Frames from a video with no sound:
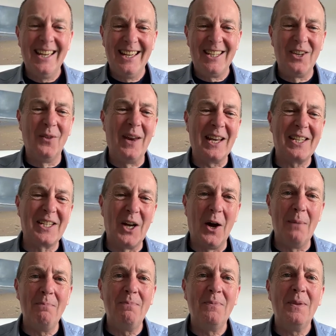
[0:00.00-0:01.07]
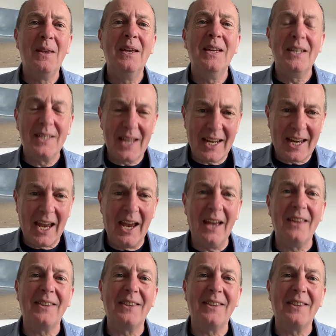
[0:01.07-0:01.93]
Till next time, take care.